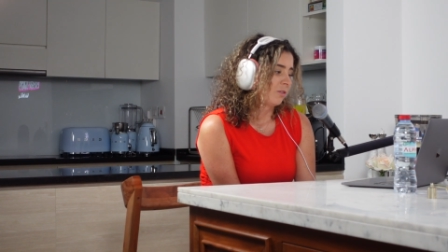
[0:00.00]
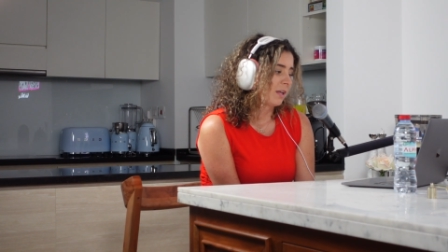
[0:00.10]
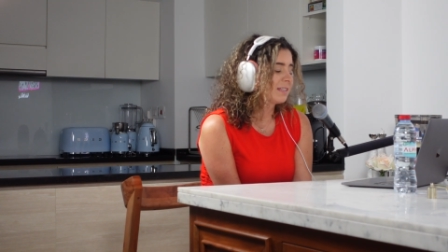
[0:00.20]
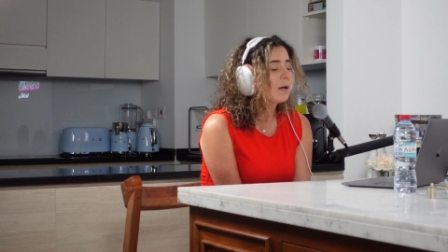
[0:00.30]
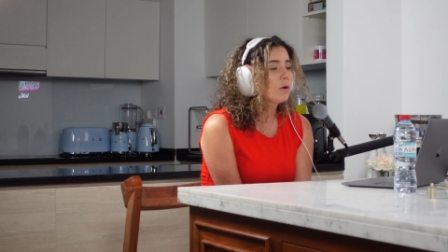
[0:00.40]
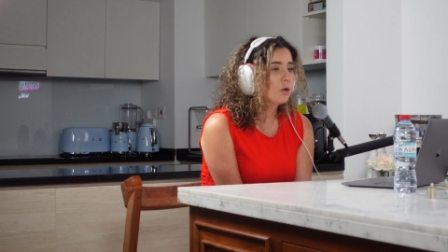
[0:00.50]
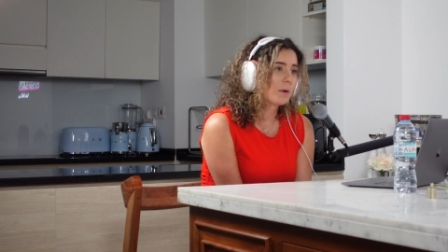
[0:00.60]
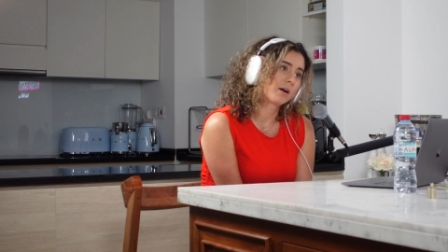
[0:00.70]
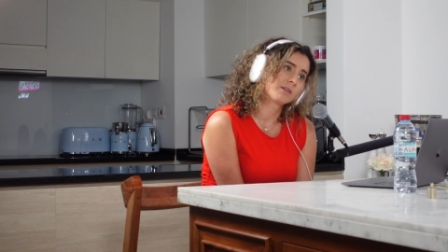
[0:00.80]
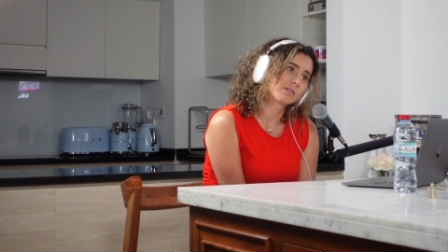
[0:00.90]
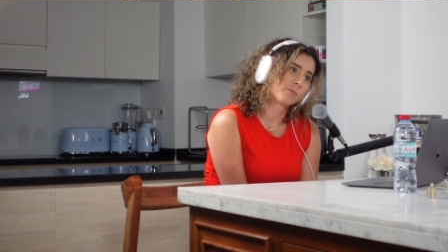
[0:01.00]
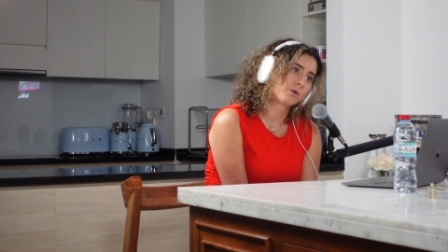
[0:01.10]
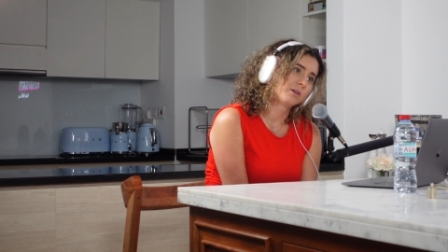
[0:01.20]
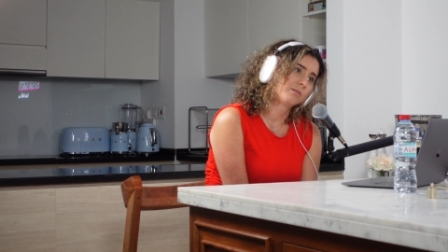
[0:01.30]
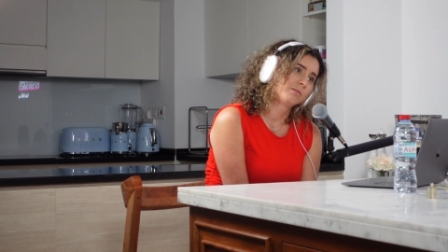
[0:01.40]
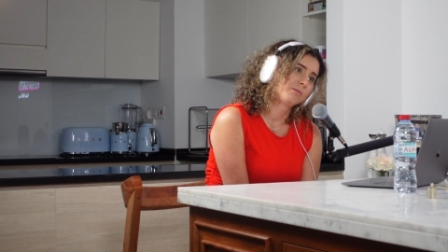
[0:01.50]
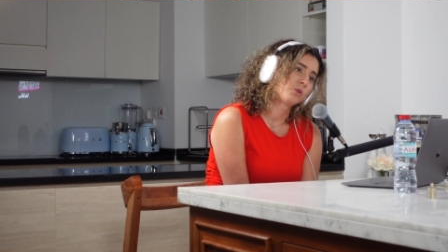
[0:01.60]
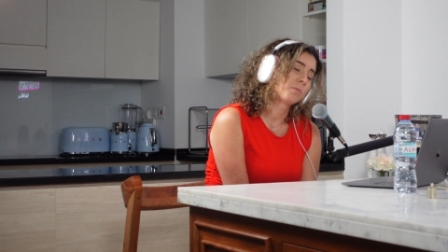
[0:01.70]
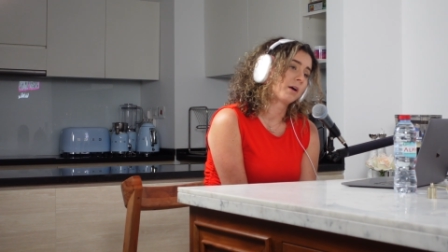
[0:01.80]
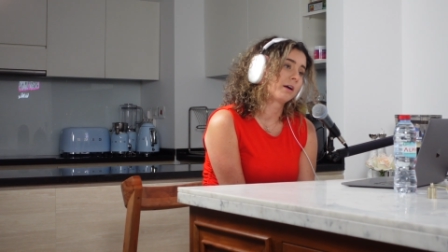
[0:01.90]
They say when you marry someone,
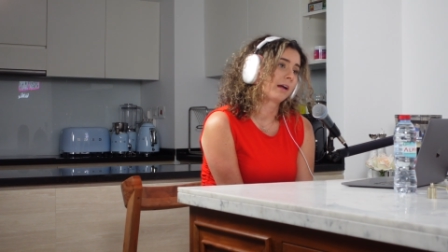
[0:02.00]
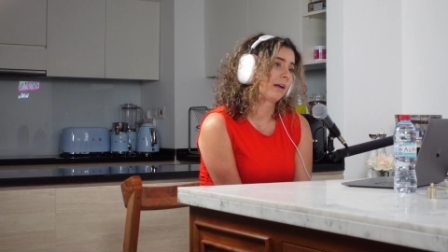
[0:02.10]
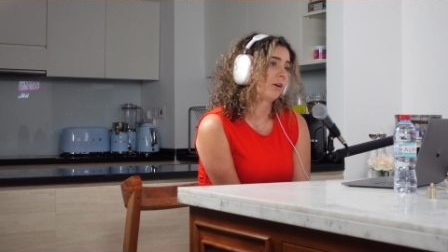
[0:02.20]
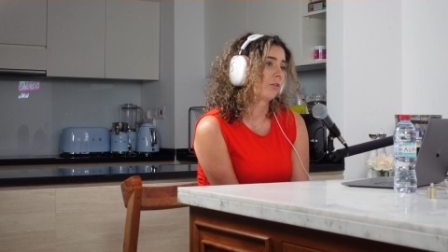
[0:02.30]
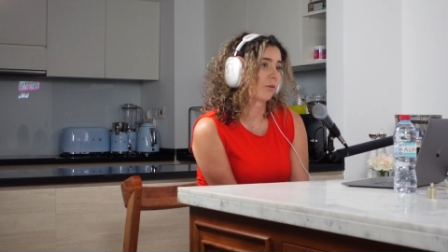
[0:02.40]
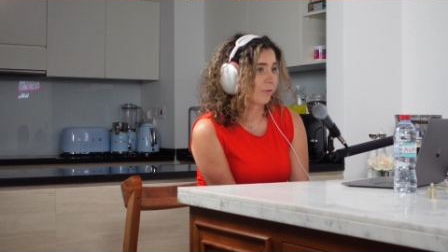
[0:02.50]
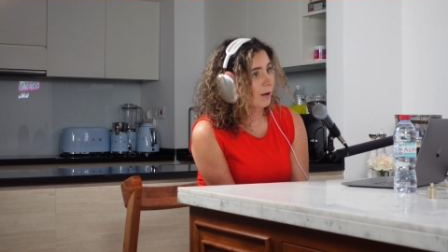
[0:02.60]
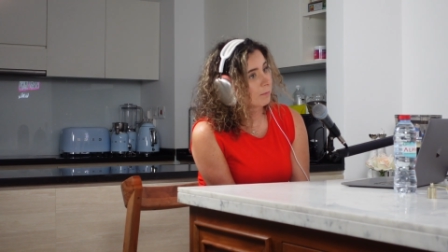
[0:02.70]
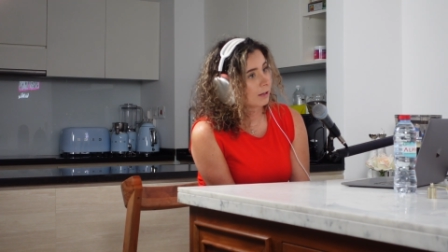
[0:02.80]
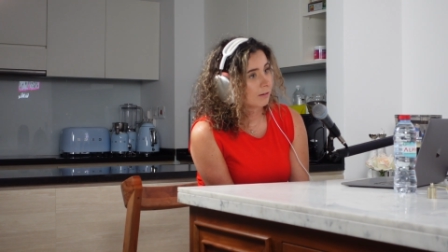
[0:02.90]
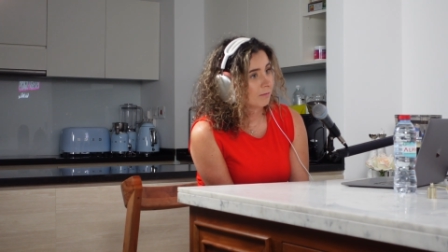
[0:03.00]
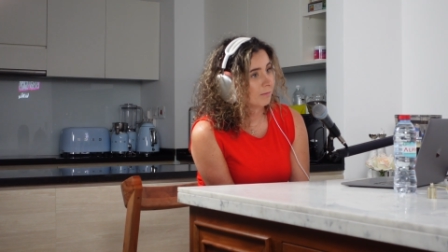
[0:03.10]
you marry their family.